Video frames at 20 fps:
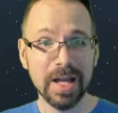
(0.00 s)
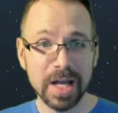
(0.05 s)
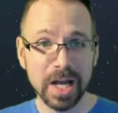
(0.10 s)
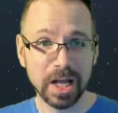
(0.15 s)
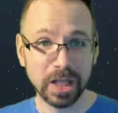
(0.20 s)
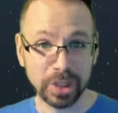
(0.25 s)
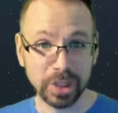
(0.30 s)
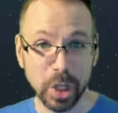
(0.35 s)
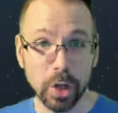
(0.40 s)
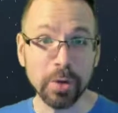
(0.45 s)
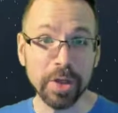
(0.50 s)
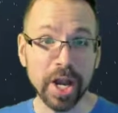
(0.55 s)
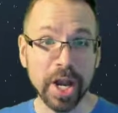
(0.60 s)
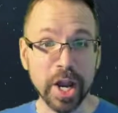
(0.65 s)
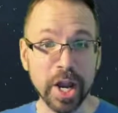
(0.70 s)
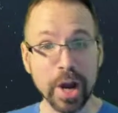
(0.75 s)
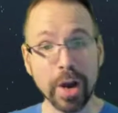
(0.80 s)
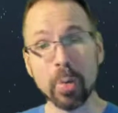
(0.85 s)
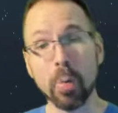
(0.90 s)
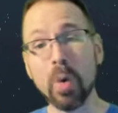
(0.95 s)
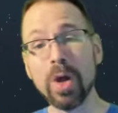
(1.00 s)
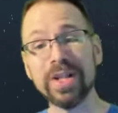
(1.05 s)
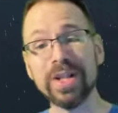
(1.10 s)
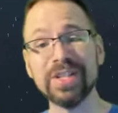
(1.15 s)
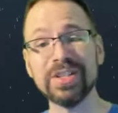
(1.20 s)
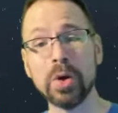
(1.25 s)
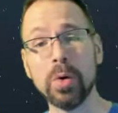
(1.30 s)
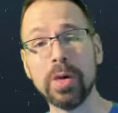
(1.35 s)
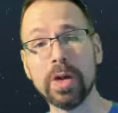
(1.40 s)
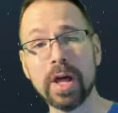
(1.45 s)
Hello there. What
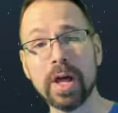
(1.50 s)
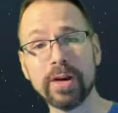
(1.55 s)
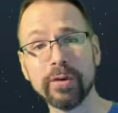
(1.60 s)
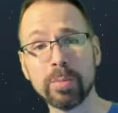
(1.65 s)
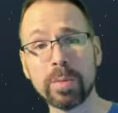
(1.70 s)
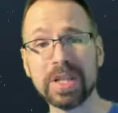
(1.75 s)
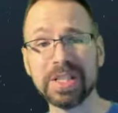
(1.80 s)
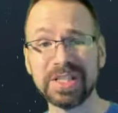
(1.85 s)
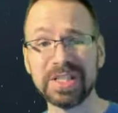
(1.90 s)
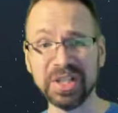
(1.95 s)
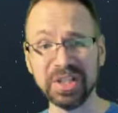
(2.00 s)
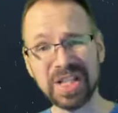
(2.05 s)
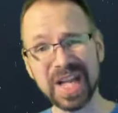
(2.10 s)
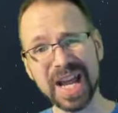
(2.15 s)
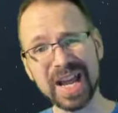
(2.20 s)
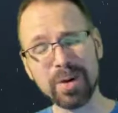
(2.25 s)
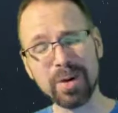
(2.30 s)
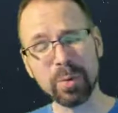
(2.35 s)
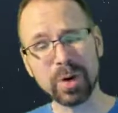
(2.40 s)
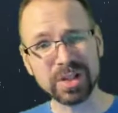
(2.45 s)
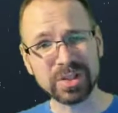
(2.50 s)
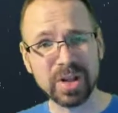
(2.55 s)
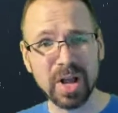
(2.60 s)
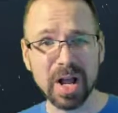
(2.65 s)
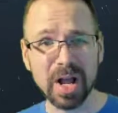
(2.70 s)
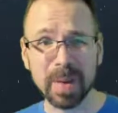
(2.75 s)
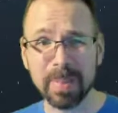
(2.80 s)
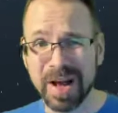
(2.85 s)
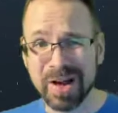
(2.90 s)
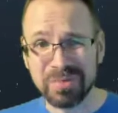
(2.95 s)
is going on, everybody? Today we're going to
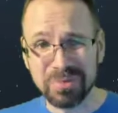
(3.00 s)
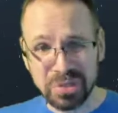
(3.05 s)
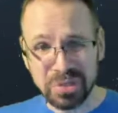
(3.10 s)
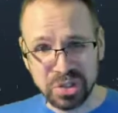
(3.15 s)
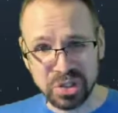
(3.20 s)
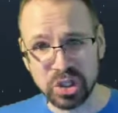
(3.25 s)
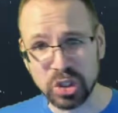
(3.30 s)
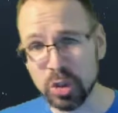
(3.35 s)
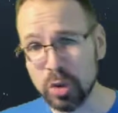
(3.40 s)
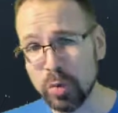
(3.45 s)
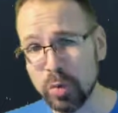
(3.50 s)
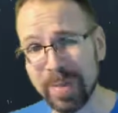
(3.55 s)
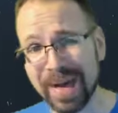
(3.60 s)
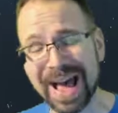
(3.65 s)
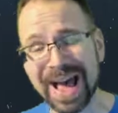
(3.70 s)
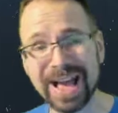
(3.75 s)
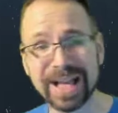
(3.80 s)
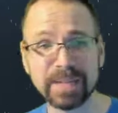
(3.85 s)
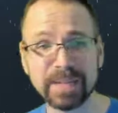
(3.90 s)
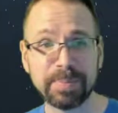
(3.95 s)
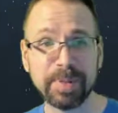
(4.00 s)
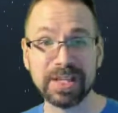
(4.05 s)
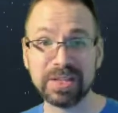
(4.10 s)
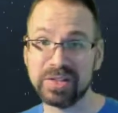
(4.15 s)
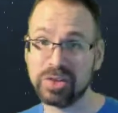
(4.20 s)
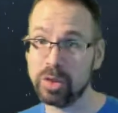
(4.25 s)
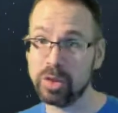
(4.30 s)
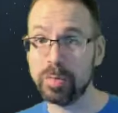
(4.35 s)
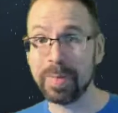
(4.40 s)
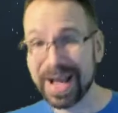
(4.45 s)
talk about dewbacks
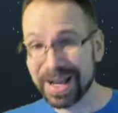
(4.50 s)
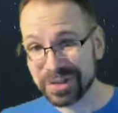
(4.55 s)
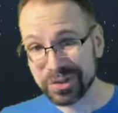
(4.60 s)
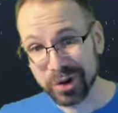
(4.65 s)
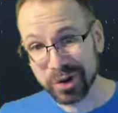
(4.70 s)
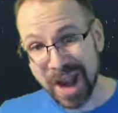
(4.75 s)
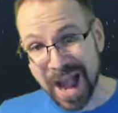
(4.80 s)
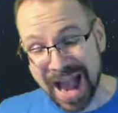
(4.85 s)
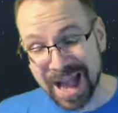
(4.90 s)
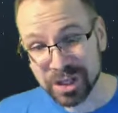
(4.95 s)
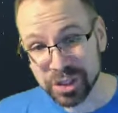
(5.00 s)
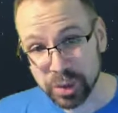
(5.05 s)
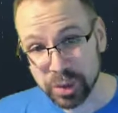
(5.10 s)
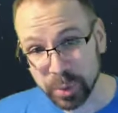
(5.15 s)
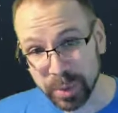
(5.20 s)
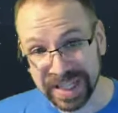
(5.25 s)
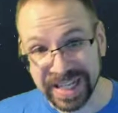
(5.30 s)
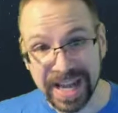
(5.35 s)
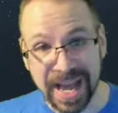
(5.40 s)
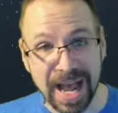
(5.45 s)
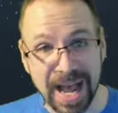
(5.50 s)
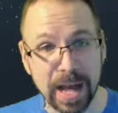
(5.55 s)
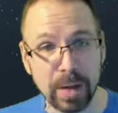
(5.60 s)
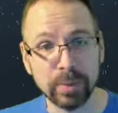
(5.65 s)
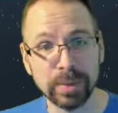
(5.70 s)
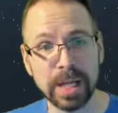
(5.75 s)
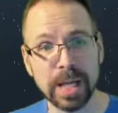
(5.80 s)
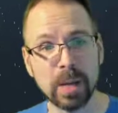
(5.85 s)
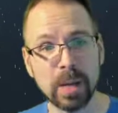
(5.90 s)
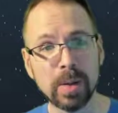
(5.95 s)
because dewbacks are actually
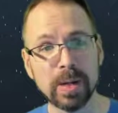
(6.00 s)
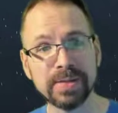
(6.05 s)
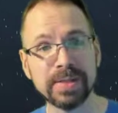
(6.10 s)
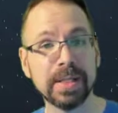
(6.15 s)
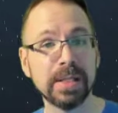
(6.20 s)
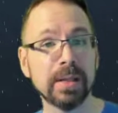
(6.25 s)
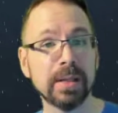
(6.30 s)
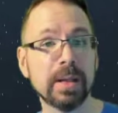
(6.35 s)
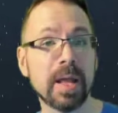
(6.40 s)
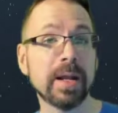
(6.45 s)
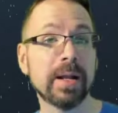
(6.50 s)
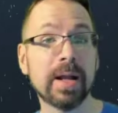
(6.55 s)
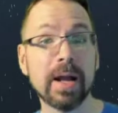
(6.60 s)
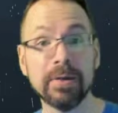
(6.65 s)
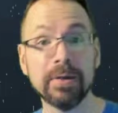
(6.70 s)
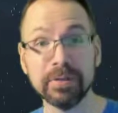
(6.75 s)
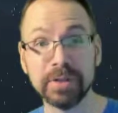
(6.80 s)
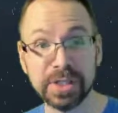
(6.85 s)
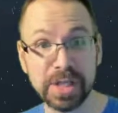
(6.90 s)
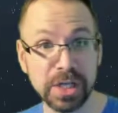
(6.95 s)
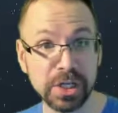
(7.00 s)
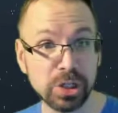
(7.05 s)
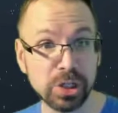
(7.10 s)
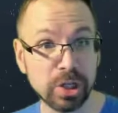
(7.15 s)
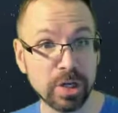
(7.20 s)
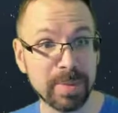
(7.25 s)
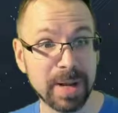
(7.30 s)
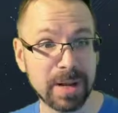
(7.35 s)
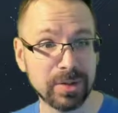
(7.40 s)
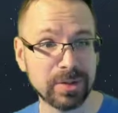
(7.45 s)
out now, and I've seen a lot of
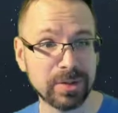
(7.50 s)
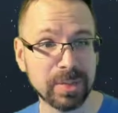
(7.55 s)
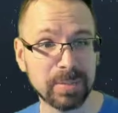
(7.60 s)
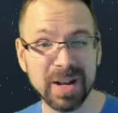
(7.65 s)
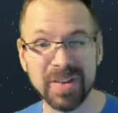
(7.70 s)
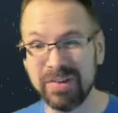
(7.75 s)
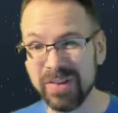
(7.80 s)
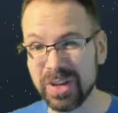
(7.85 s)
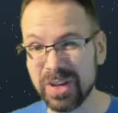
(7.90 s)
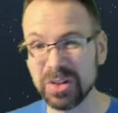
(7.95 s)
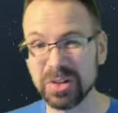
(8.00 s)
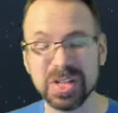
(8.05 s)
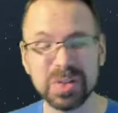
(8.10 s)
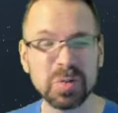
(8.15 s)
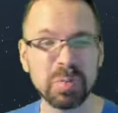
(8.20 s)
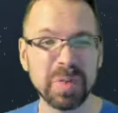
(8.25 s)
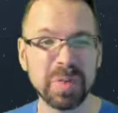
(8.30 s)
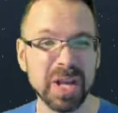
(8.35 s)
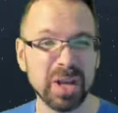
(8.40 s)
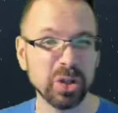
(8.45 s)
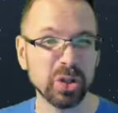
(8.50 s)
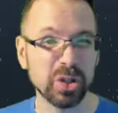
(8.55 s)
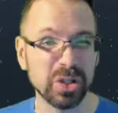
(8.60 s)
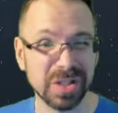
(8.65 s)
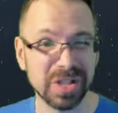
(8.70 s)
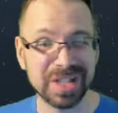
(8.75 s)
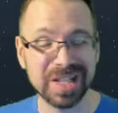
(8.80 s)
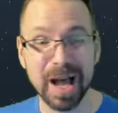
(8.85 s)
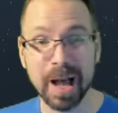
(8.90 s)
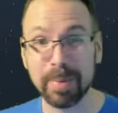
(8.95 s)
conversation about them. And I figured this would be a
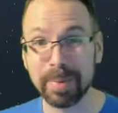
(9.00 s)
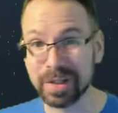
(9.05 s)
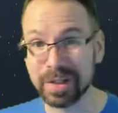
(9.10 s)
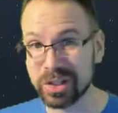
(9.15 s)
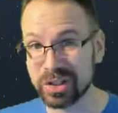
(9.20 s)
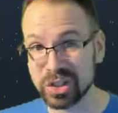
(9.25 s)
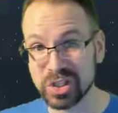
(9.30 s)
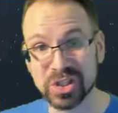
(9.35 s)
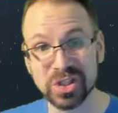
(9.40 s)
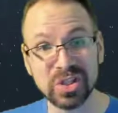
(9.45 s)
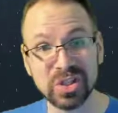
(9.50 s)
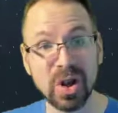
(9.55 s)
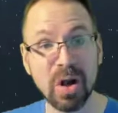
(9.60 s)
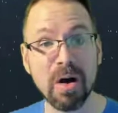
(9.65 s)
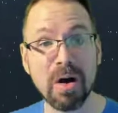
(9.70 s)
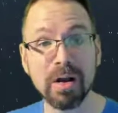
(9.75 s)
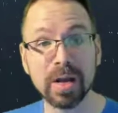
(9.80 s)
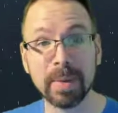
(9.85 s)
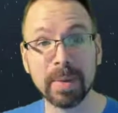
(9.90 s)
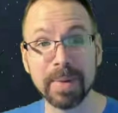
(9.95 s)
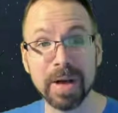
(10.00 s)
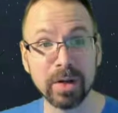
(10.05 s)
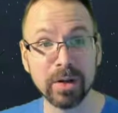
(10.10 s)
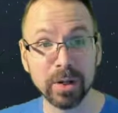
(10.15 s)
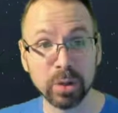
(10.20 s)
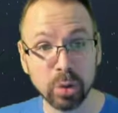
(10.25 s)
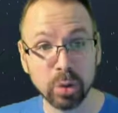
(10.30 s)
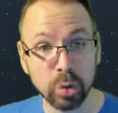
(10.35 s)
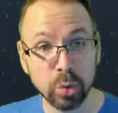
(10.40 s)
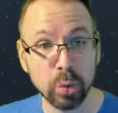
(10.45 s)
good topic to just talk about
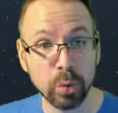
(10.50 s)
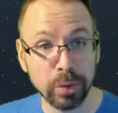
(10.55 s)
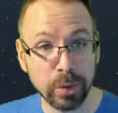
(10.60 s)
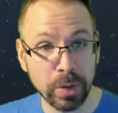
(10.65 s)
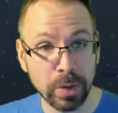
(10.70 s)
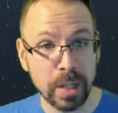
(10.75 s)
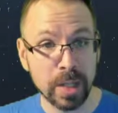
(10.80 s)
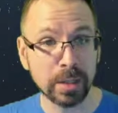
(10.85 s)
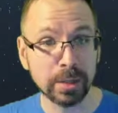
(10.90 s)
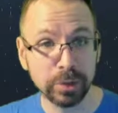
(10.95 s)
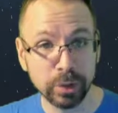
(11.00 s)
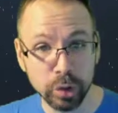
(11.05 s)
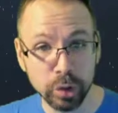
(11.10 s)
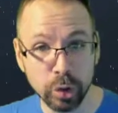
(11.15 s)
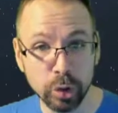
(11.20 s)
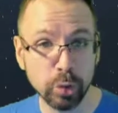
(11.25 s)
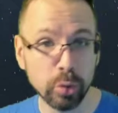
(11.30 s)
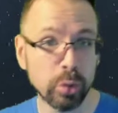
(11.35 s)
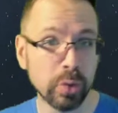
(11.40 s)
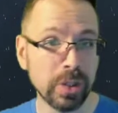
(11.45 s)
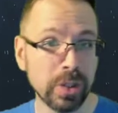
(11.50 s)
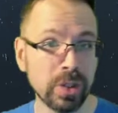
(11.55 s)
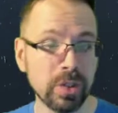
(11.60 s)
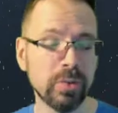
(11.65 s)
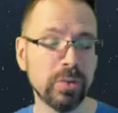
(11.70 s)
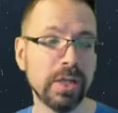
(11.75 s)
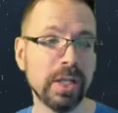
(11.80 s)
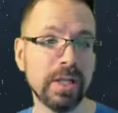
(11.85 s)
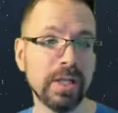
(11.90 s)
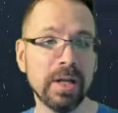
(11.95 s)
a cool new
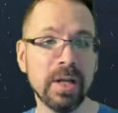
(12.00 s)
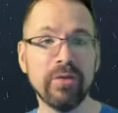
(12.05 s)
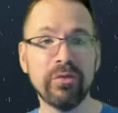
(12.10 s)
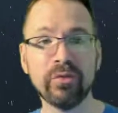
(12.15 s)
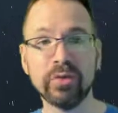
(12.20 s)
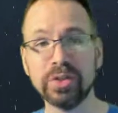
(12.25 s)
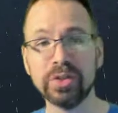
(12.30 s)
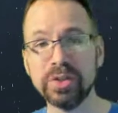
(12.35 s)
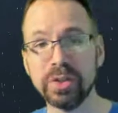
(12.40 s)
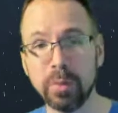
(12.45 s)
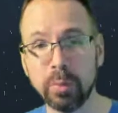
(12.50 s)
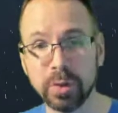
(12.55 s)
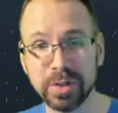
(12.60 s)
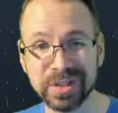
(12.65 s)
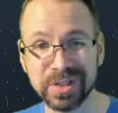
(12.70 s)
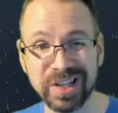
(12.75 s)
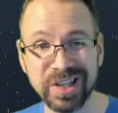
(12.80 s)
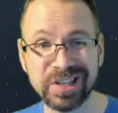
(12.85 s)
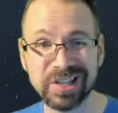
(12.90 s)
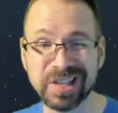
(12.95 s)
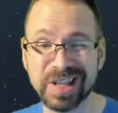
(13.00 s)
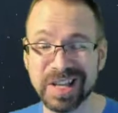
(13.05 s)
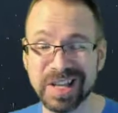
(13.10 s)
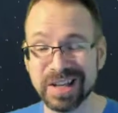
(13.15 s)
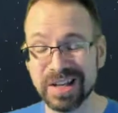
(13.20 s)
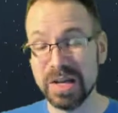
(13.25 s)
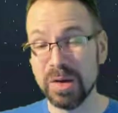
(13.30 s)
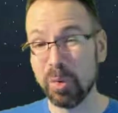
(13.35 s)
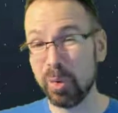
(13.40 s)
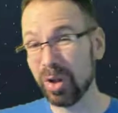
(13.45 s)
unit for Star Wars Legion that,
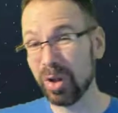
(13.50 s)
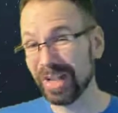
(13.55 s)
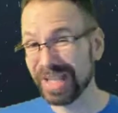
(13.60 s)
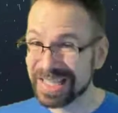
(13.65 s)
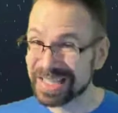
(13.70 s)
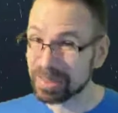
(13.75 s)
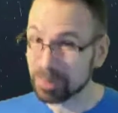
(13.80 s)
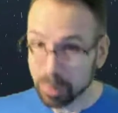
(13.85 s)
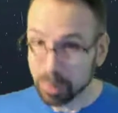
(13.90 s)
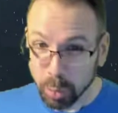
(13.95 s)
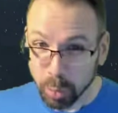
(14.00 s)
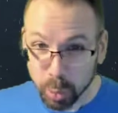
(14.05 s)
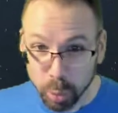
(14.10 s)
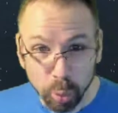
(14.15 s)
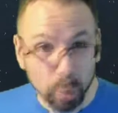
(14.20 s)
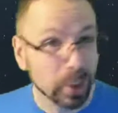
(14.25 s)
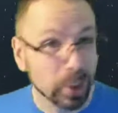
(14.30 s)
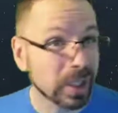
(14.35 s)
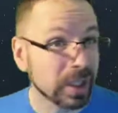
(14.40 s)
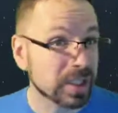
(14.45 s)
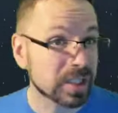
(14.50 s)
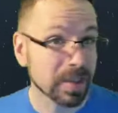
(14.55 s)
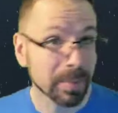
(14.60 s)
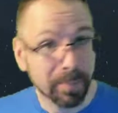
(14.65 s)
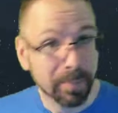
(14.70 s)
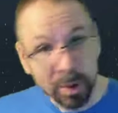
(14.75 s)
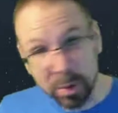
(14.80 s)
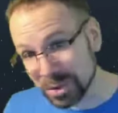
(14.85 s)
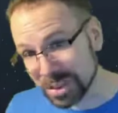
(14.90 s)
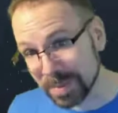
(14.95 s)
well, isn't really
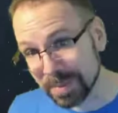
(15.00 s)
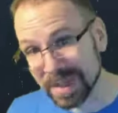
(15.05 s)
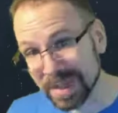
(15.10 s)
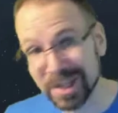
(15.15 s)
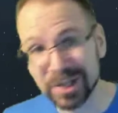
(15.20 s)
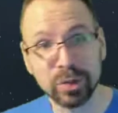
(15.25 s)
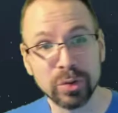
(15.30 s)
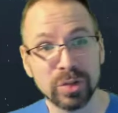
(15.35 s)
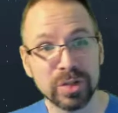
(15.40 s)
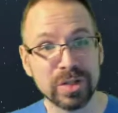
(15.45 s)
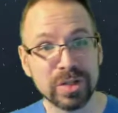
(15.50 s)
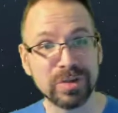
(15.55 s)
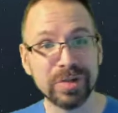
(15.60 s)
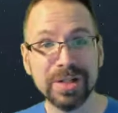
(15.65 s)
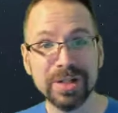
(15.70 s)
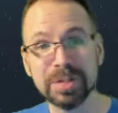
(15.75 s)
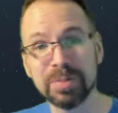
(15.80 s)
supposed to be a new unit.